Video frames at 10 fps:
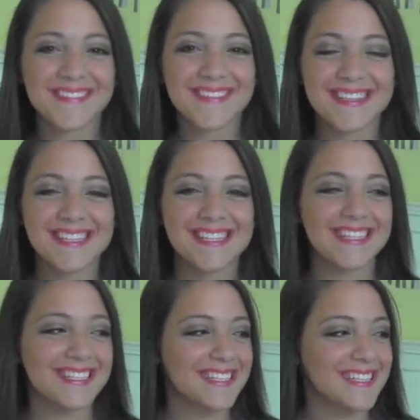
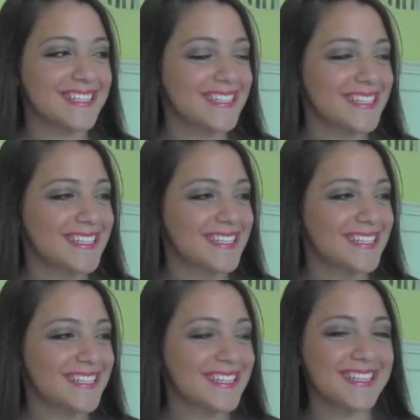
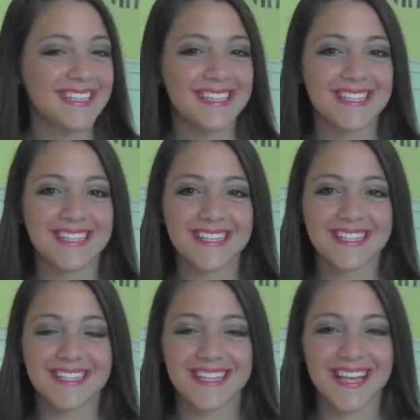
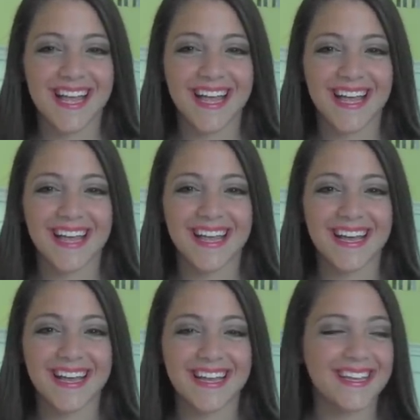
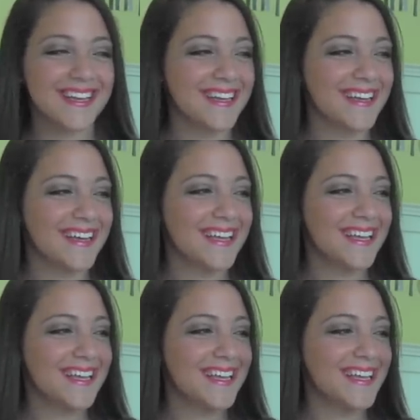
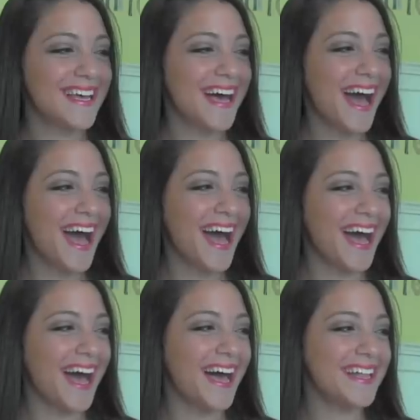
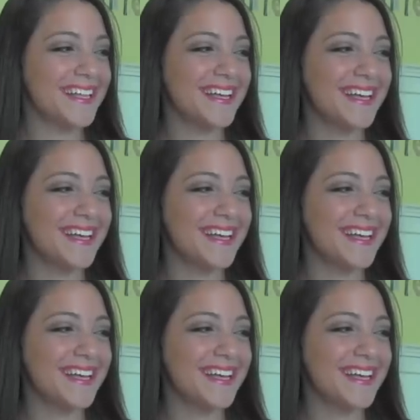No words are spoken by the person on screen.